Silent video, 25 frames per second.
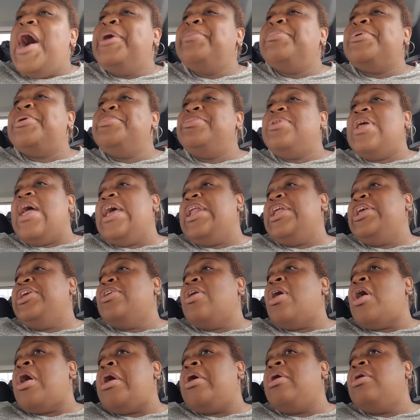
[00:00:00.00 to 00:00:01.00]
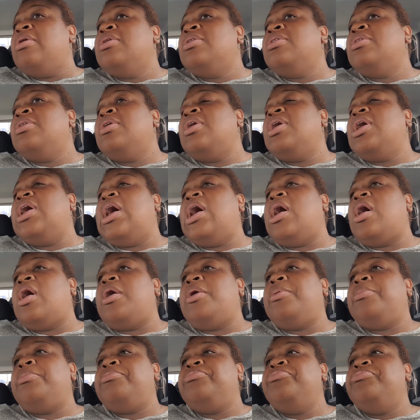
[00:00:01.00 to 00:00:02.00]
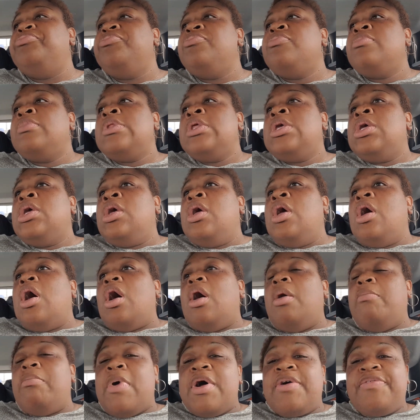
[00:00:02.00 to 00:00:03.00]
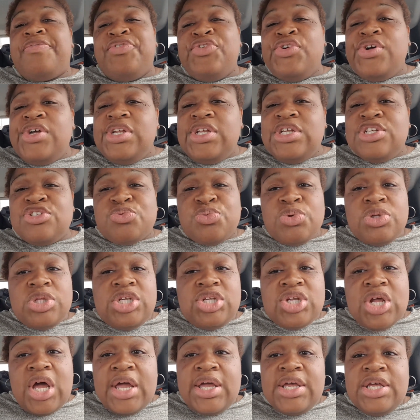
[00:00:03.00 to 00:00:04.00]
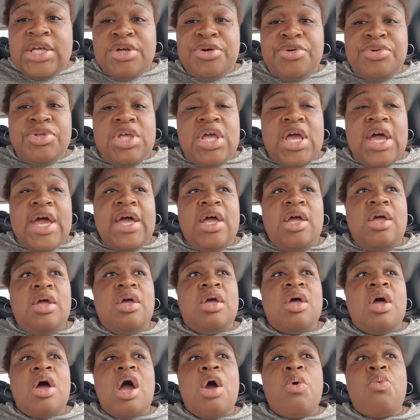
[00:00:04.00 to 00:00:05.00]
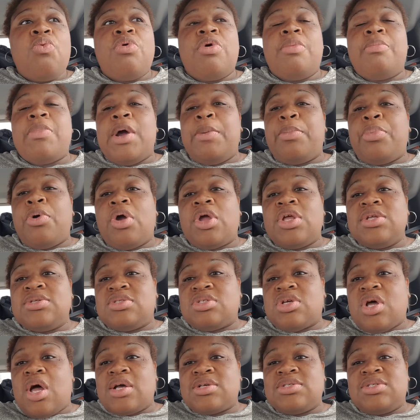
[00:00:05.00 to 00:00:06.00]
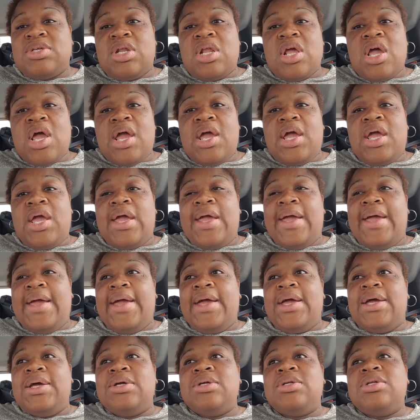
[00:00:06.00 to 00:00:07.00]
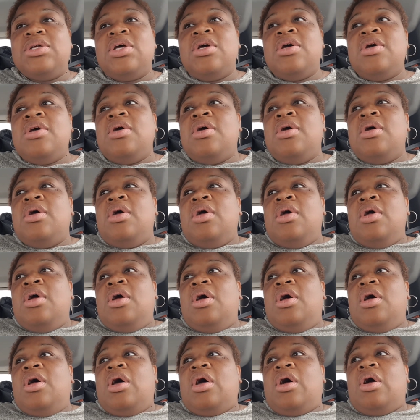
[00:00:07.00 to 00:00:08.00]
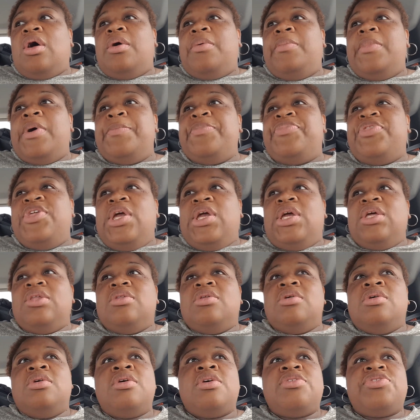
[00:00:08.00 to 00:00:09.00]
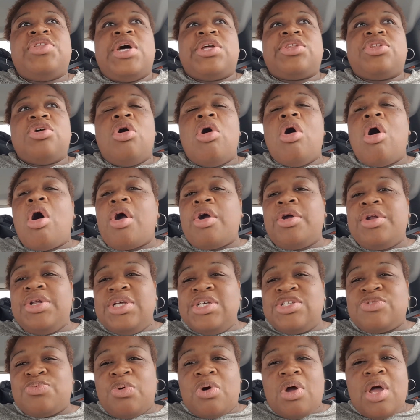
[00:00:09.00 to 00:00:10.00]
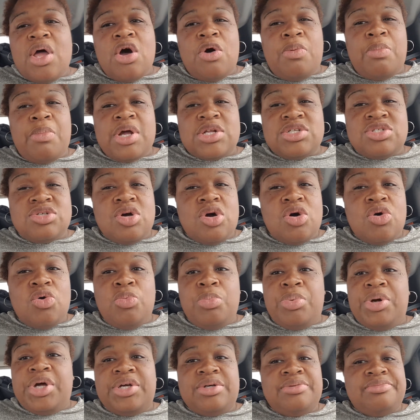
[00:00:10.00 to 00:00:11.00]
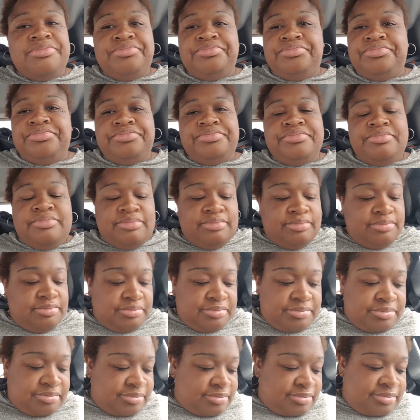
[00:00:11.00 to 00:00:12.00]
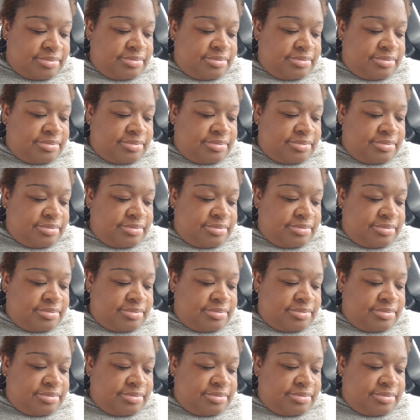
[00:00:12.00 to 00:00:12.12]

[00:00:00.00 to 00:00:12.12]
I'm updating y'all. Um my foot is really not healed yet. I wore my Birkenstocks today and um, I'm thinking that the hardness will help my toe, but mm-mm.